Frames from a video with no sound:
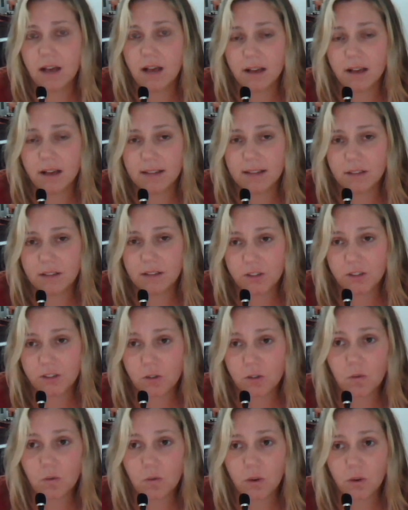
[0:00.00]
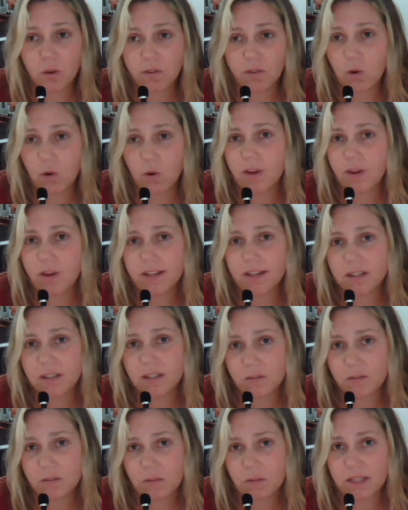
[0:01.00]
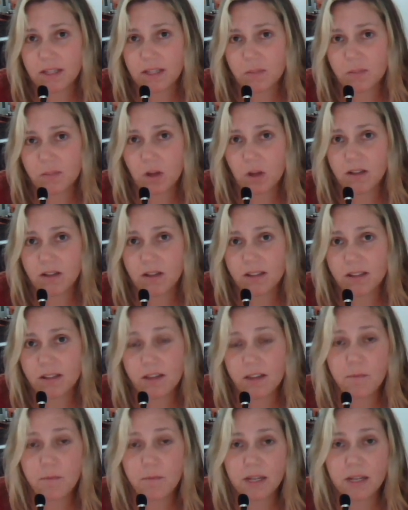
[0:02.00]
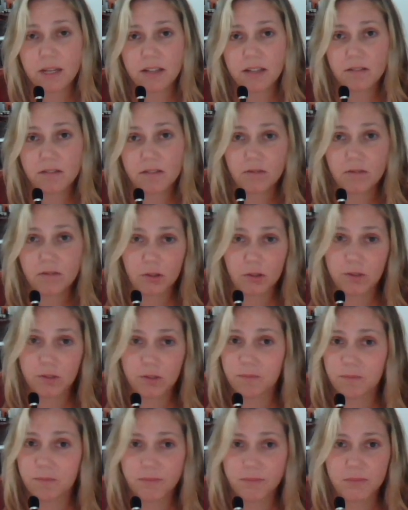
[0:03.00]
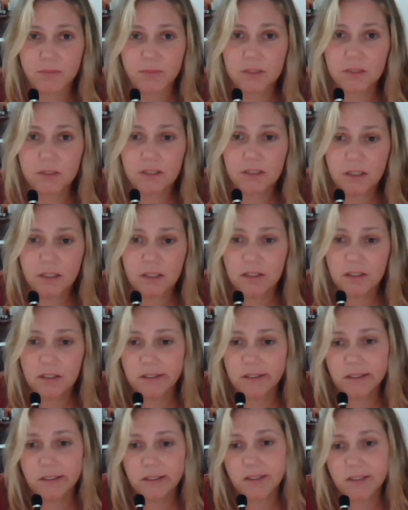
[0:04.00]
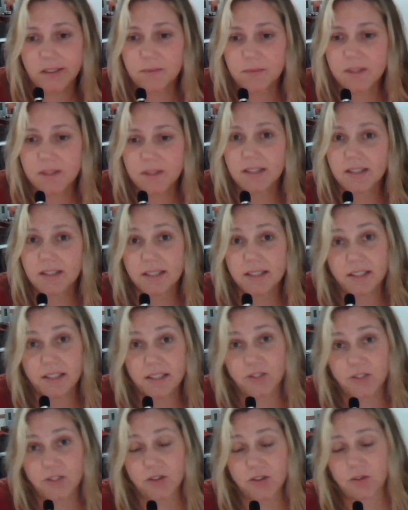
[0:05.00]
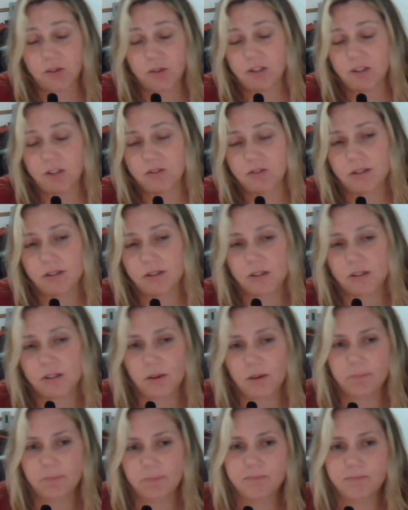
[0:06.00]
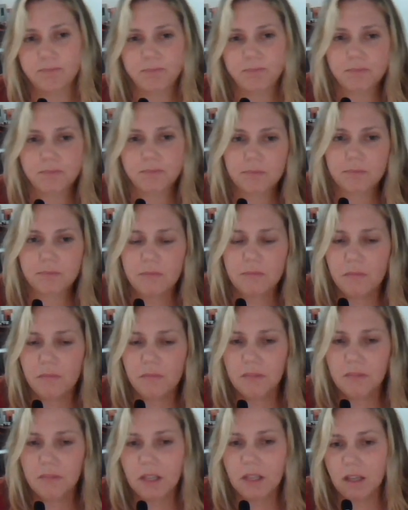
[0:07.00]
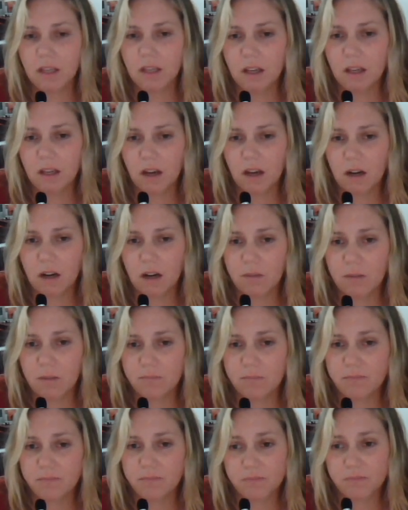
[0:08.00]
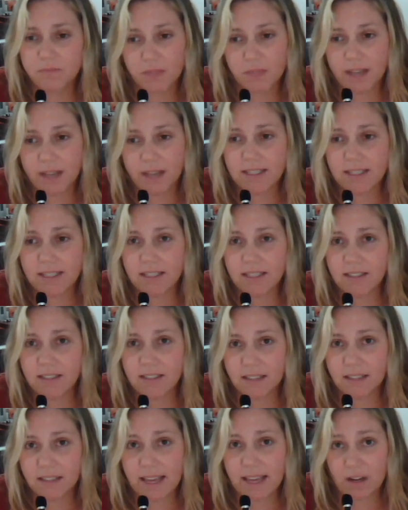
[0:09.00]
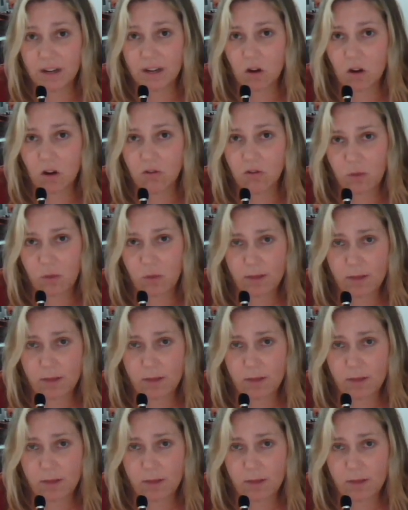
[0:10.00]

I got down to 244 and that's my smallest I've been for uh, 16 or so years so um, I did gain all the